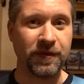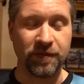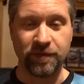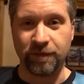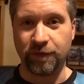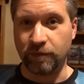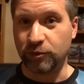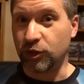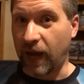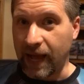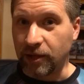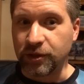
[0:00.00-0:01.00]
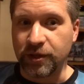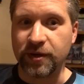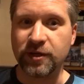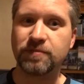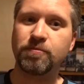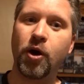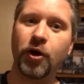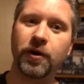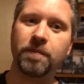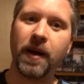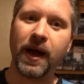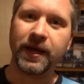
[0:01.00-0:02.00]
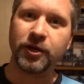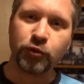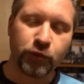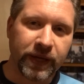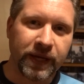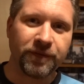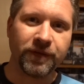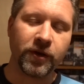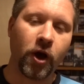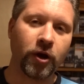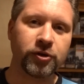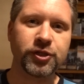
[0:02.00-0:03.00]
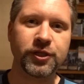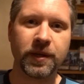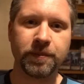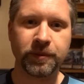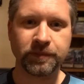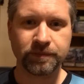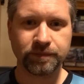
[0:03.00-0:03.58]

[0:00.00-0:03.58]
even from childhood, is marred by grief and hardship,